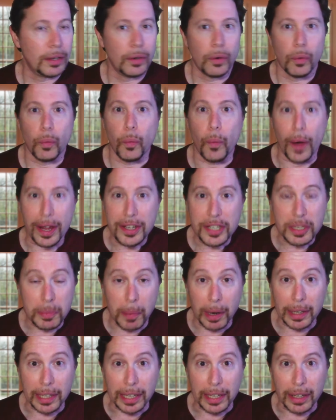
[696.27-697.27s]
waste
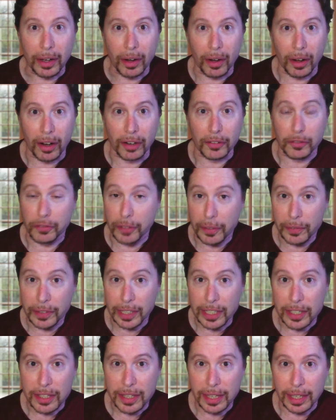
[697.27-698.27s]
money on
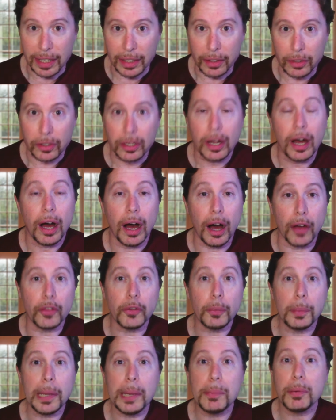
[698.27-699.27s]
frivolous things, other
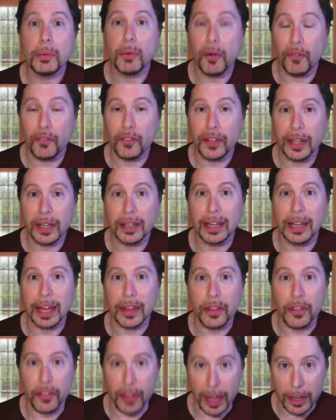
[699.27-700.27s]
people will feel
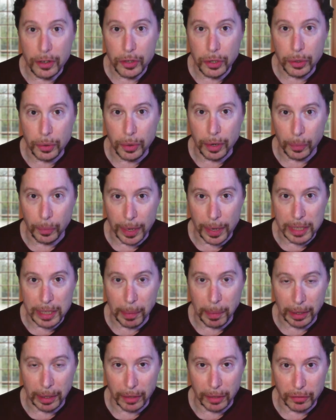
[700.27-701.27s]
like they too can waste
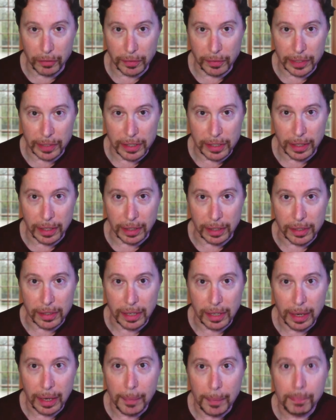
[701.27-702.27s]
money on frivolous things.
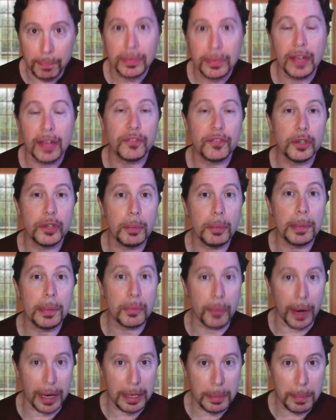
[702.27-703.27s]
If you
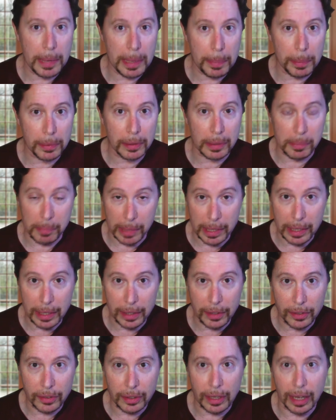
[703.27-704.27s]
berate people in
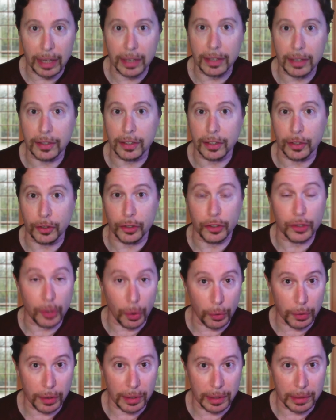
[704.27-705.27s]
meetings and
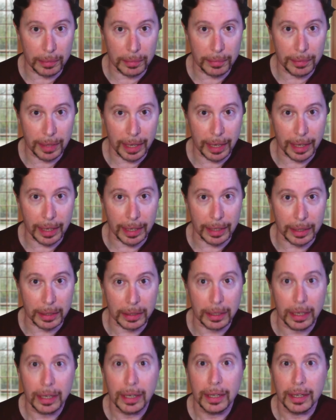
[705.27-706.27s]
insult them and
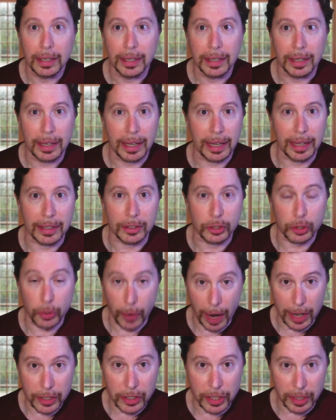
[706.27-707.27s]
and
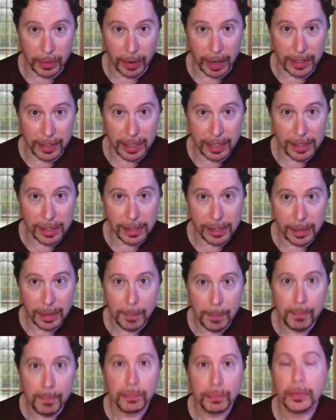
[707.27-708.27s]
trash their ideas,
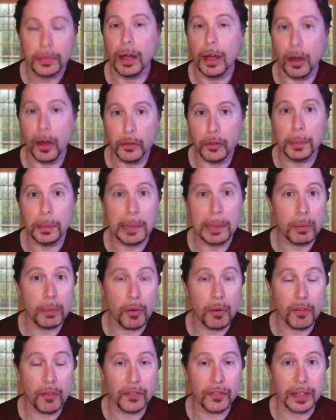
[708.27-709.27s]
other people will
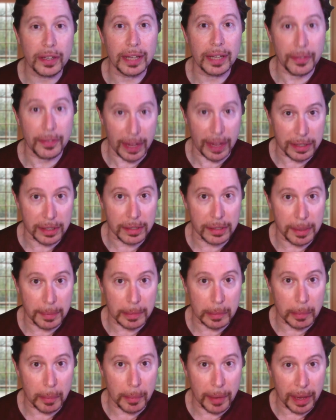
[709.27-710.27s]
feel like that's
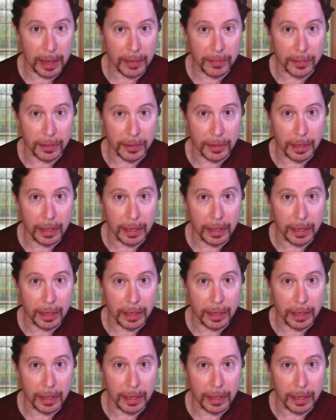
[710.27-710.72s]
acceptable behavior.